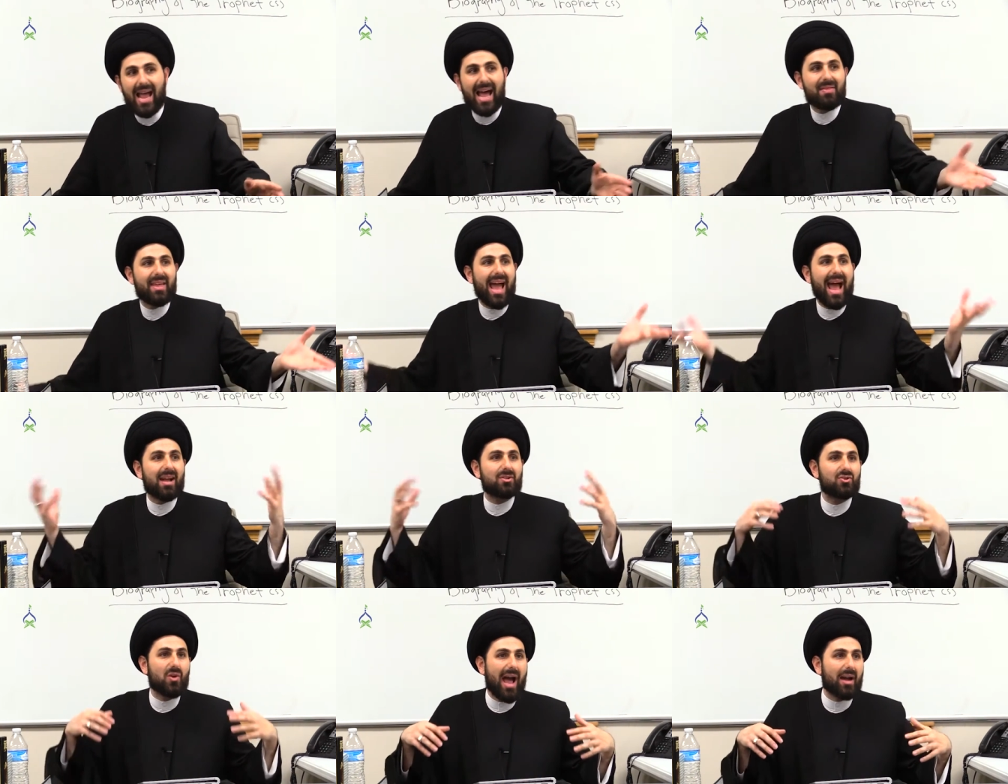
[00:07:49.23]
And they had
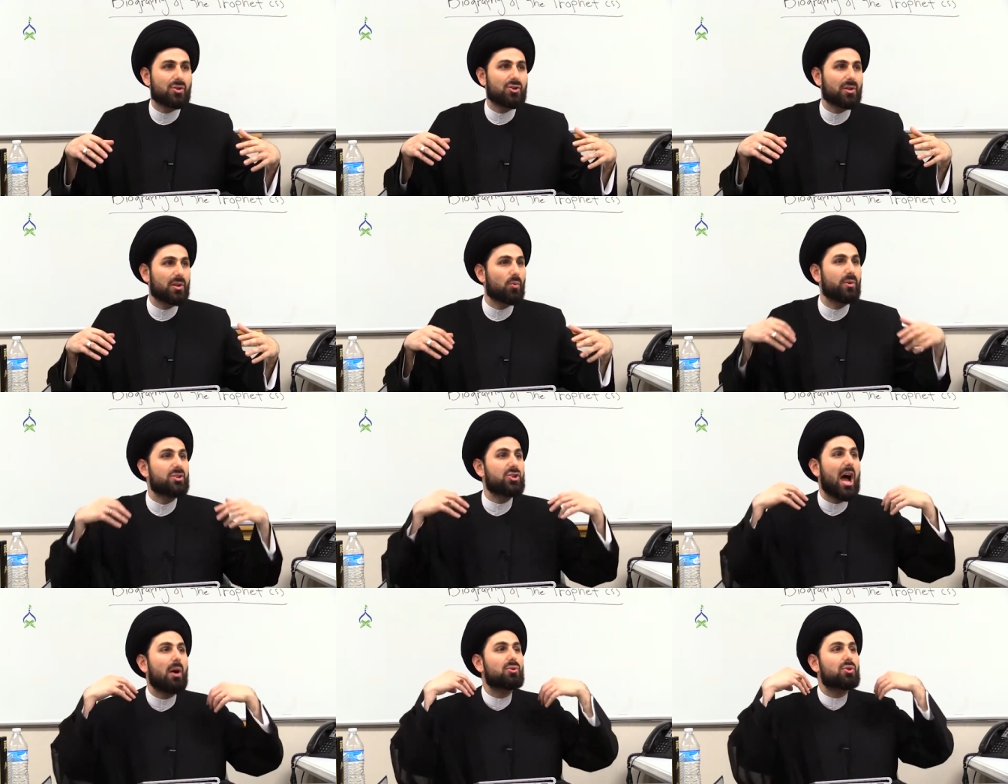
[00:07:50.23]
to actually reach
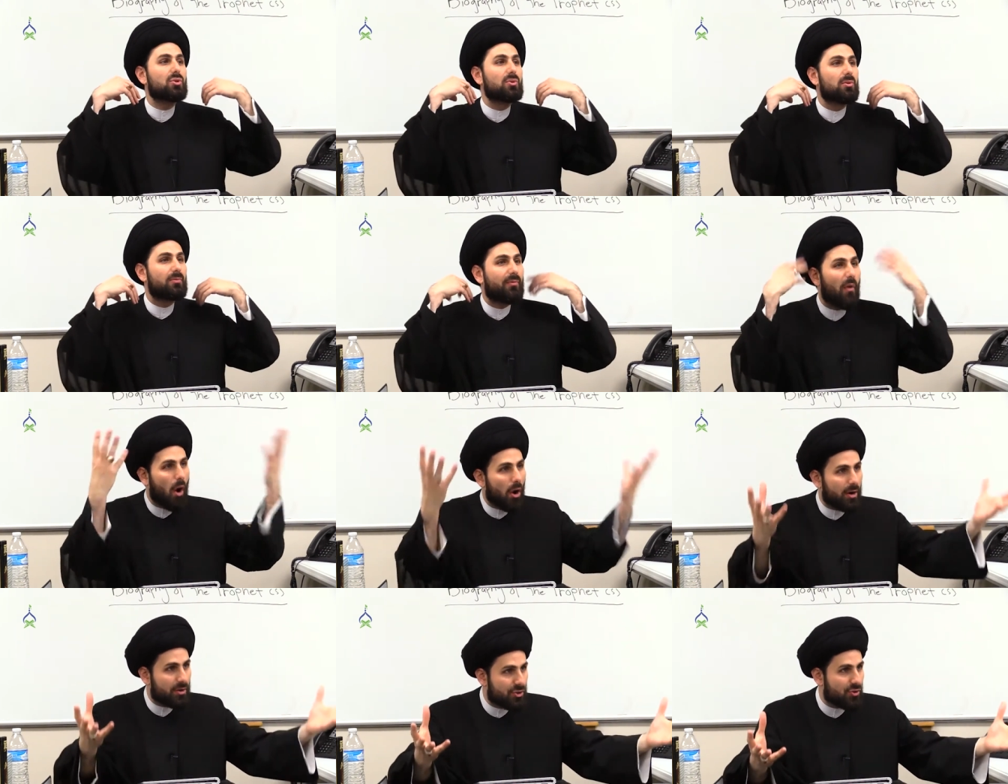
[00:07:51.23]
out to
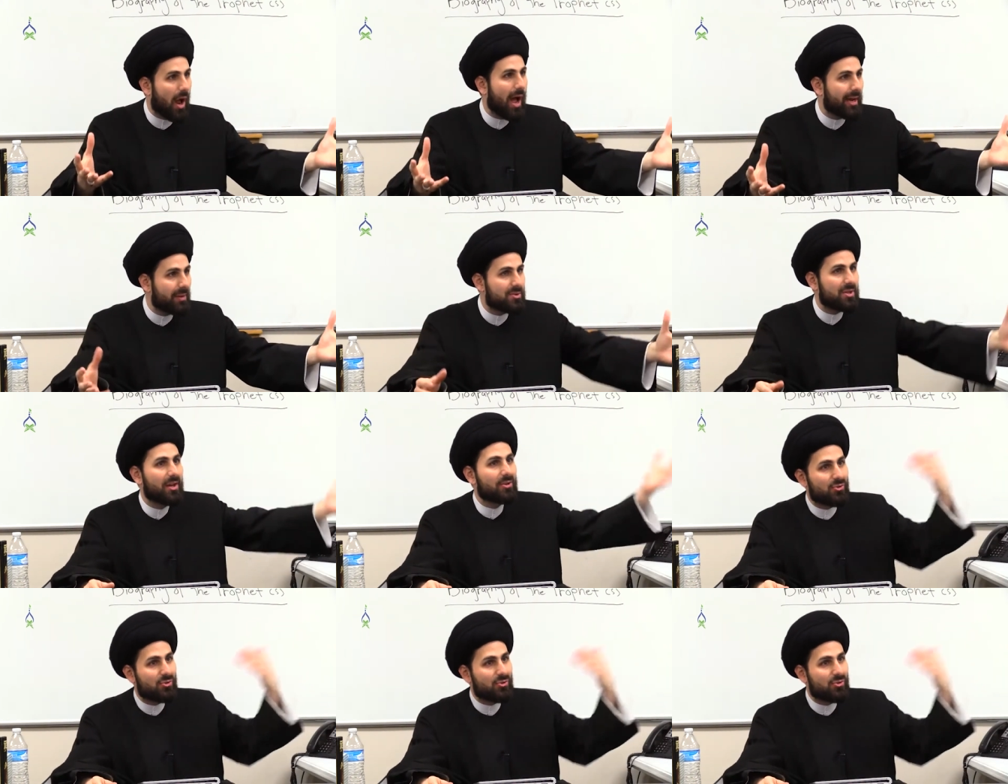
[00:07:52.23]
far tribes